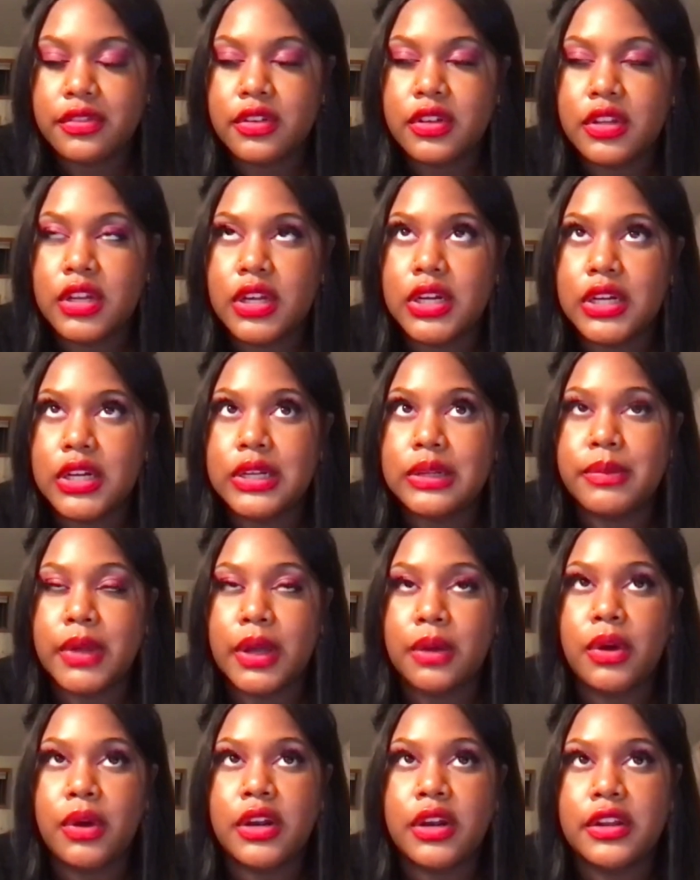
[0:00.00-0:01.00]
I
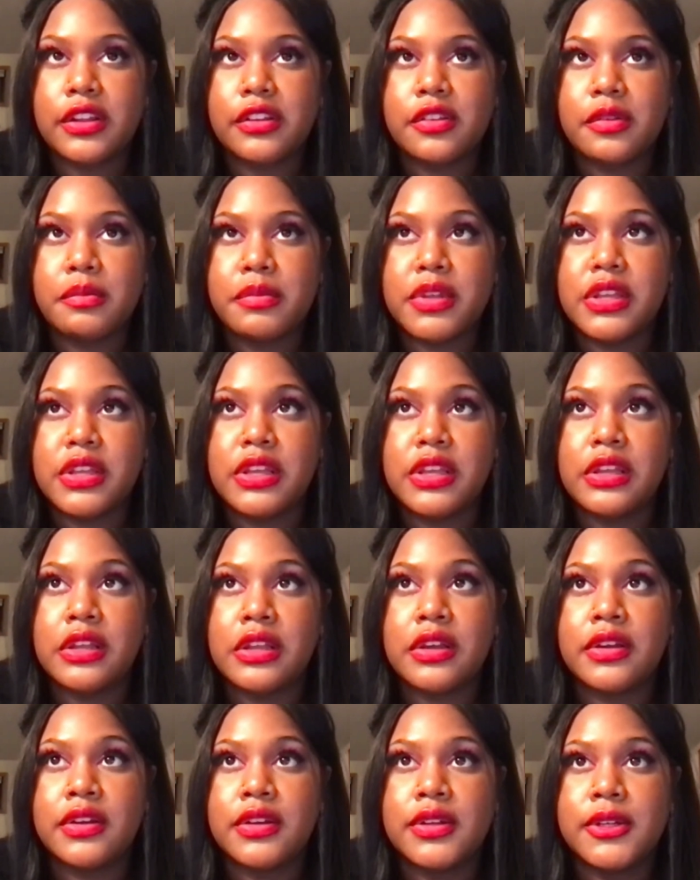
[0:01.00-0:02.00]
wanted it to
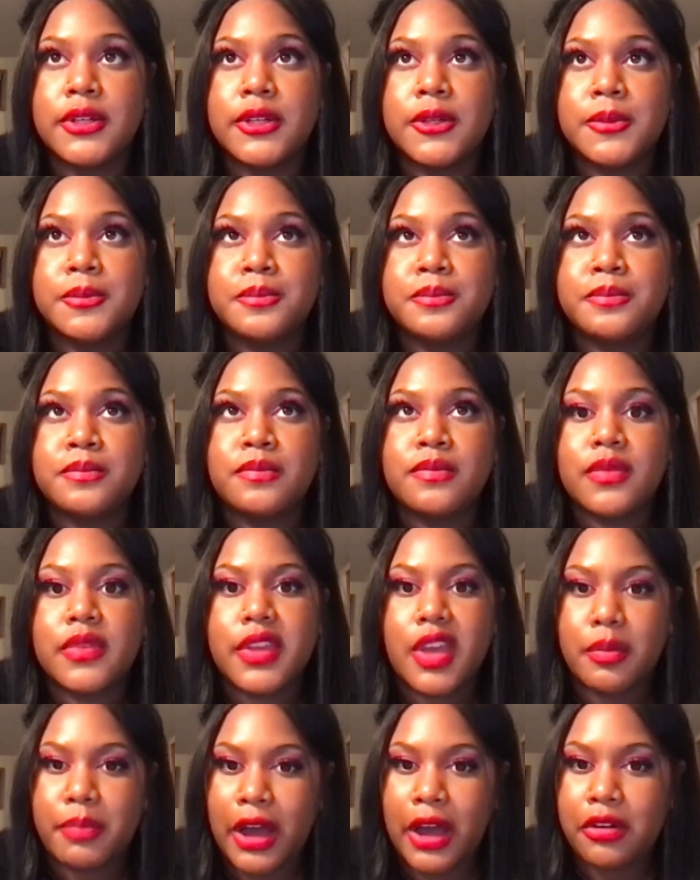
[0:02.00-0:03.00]
be
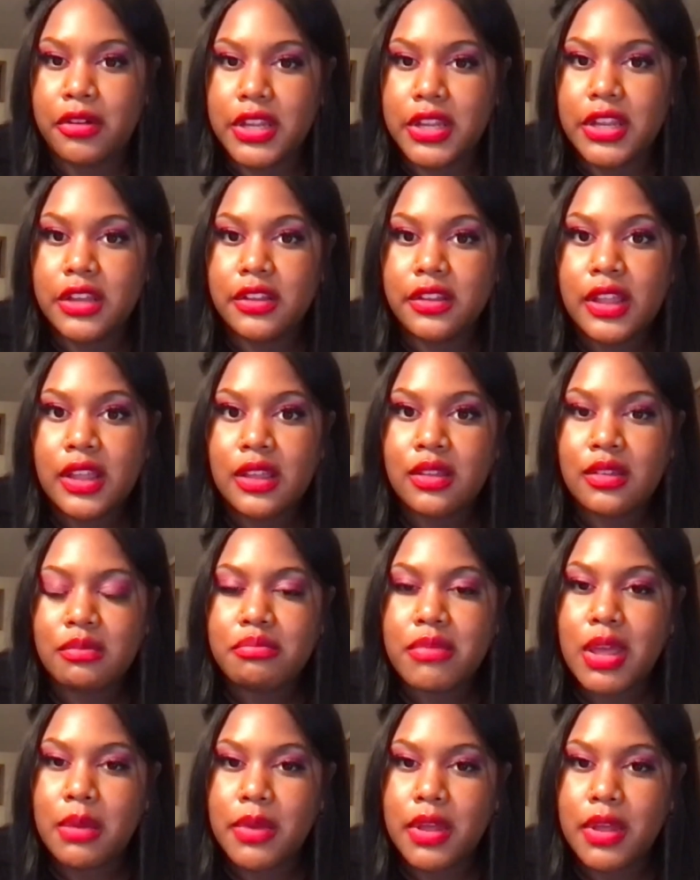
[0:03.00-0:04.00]
about healing
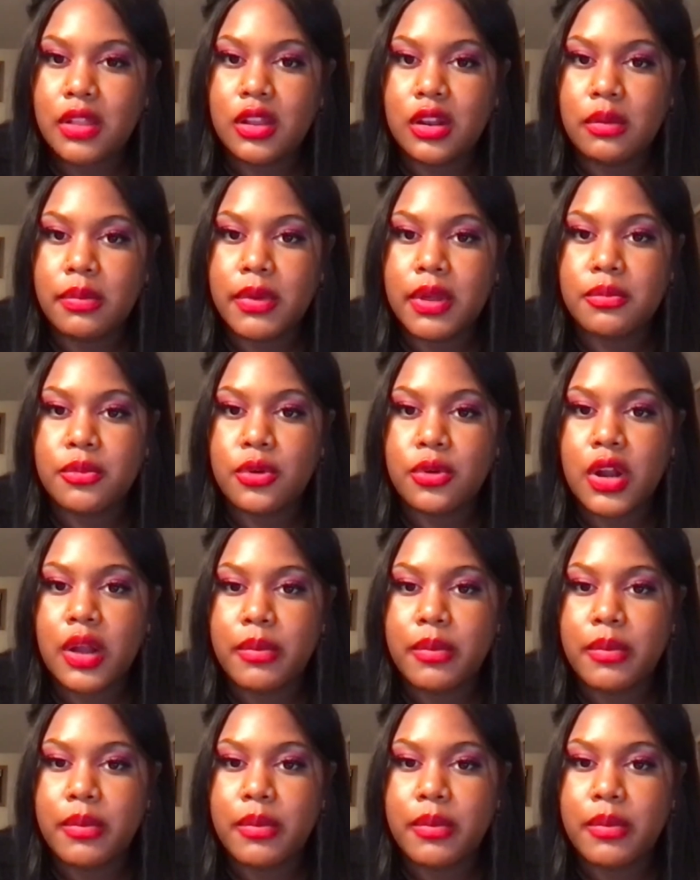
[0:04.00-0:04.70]
maybe a little bit more.